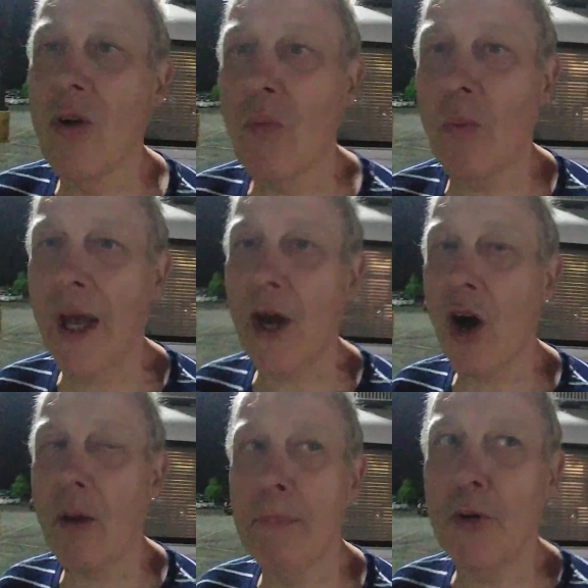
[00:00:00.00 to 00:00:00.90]
We
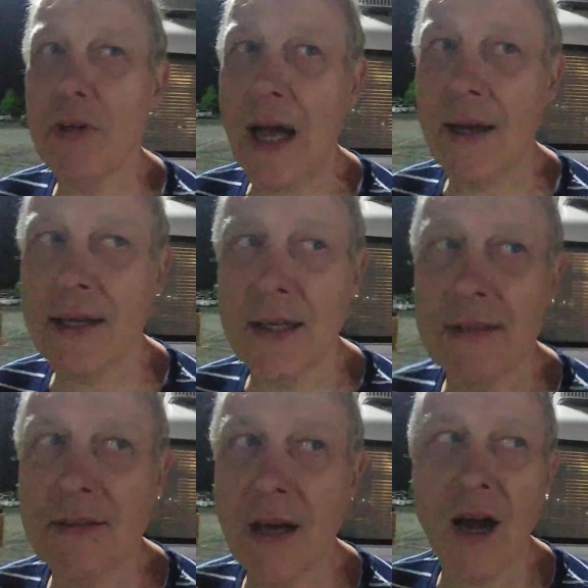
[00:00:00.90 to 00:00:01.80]
are
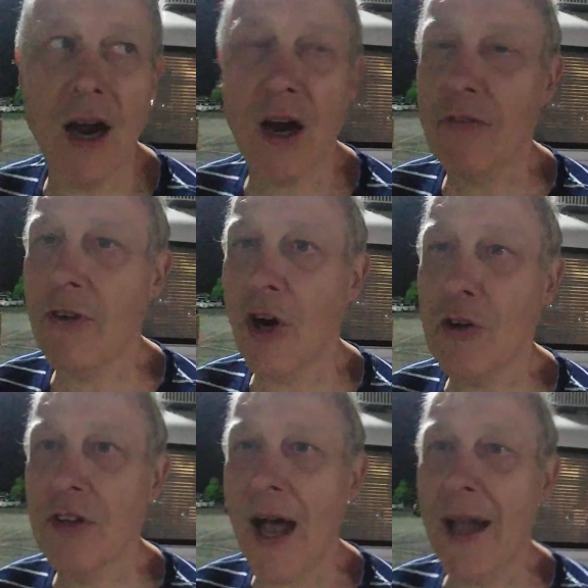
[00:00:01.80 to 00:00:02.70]
boondocking our
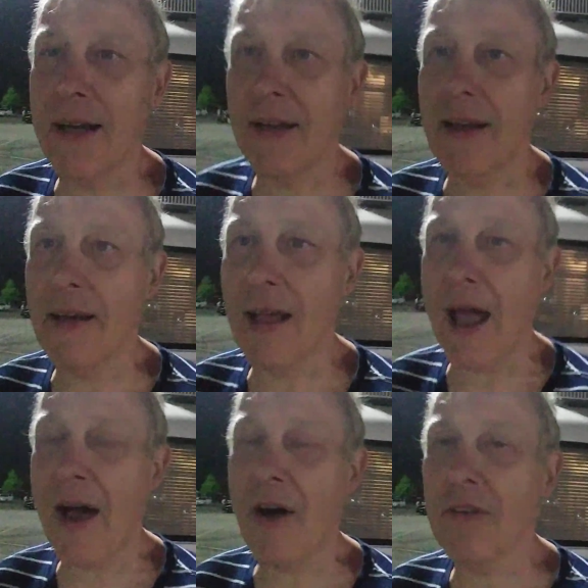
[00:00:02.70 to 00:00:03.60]
first night
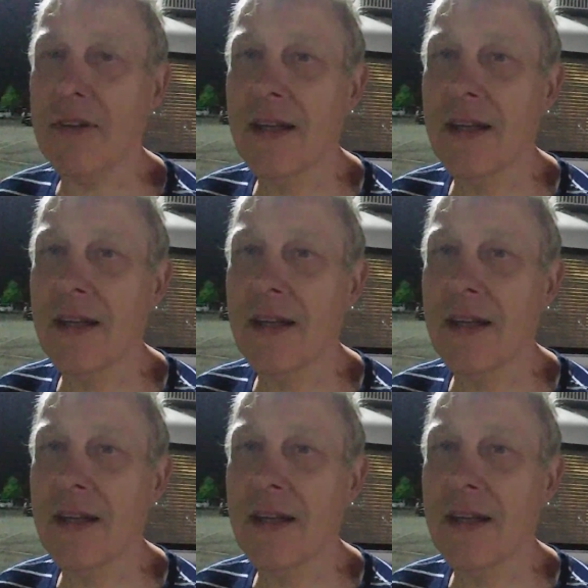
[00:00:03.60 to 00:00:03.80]
out,